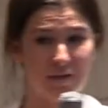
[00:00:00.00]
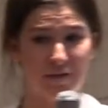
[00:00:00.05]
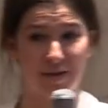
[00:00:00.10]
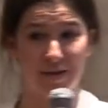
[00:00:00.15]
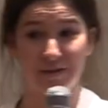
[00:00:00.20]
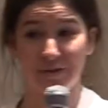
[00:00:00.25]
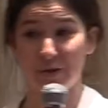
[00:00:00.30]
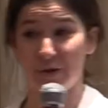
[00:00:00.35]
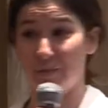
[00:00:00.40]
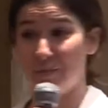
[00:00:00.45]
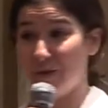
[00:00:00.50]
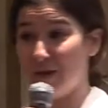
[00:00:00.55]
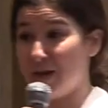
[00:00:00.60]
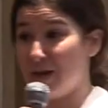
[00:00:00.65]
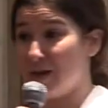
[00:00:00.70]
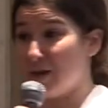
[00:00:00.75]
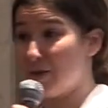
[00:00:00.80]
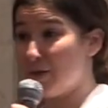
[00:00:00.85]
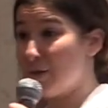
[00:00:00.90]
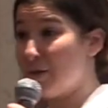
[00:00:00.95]
So this could
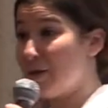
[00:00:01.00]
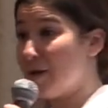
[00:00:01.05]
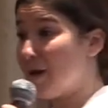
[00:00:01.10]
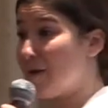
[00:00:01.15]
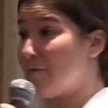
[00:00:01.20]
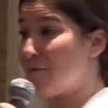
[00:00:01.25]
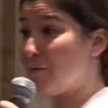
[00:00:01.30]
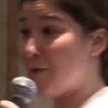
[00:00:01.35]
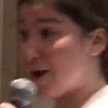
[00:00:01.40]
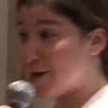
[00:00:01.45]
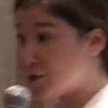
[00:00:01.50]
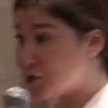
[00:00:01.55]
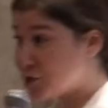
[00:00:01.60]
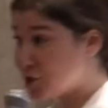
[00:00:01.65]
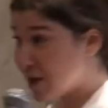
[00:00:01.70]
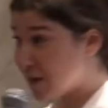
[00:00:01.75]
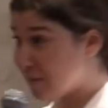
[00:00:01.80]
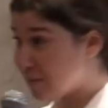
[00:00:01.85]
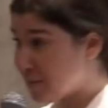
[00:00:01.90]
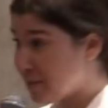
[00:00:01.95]
be
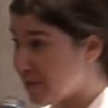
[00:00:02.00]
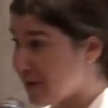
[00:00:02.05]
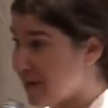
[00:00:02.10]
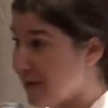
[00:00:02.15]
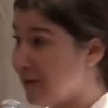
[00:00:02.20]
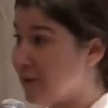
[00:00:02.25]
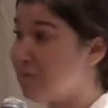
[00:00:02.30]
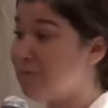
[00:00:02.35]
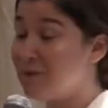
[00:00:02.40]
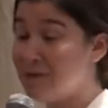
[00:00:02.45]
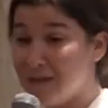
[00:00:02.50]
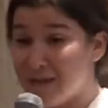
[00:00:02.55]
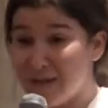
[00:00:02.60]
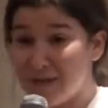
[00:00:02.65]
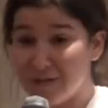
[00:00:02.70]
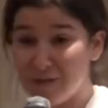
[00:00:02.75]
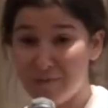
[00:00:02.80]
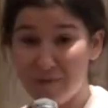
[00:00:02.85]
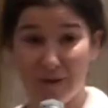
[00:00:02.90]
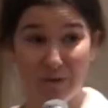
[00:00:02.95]
friendship, it could be
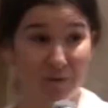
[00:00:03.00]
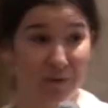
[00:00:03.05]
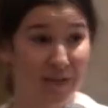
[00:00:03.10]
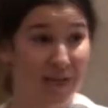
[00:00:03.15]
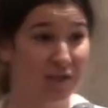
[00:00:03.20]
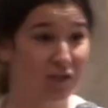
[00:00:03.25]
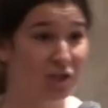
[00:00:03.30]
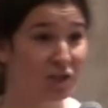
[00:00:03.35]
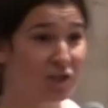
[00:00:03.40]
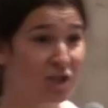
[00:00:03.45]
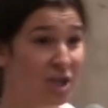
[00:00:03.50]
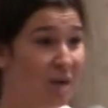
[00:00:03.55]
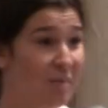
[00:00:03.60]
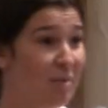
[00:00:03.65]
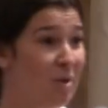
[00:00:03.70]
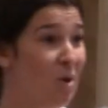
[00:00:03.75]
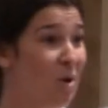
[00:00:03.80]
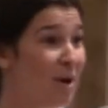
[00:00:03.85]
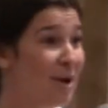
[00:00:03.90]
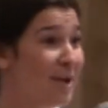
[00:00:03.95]
intimate
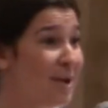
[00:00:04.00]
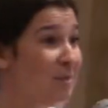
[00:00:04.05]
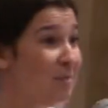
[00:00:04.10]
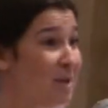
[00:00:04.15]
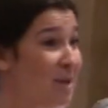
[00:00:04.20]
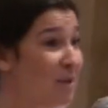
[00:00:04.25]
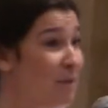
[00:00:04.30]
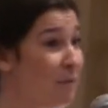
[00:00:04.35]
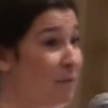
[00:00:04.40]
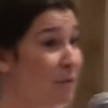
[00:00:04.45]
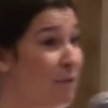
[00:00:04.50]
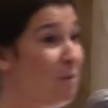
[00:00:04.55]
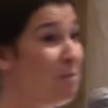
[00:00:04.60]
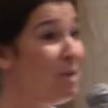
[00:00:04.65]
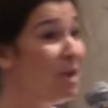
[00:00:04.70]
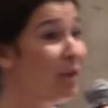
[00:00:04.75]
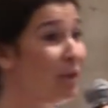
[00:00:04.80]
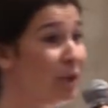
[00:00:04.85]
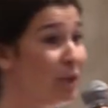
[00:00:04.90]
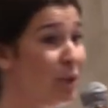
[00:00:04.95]
relationship, or it could be
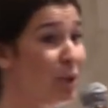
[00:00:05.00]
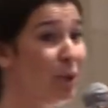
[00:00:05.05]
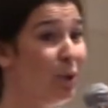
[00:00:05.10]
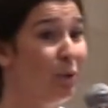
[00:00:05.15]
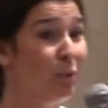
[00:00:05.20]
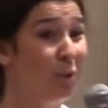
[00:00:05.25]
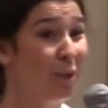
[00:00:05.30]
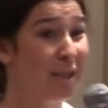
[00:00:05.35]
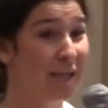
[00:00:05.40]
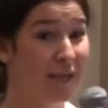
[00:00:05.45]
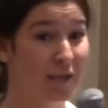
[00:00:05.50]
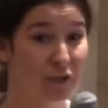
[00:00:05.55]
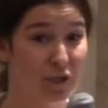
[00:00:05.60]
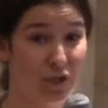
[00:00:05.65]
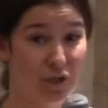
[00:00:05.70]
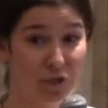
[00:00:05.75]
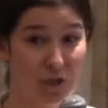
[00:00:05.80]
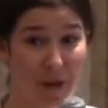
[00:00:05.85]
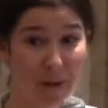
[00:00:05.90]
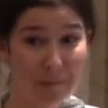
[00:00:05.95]
familial
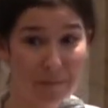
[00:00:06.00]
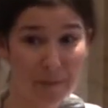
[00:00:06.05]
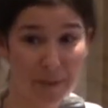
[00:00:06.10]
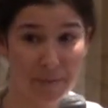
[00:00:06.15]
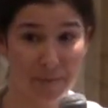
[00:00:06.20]
relationship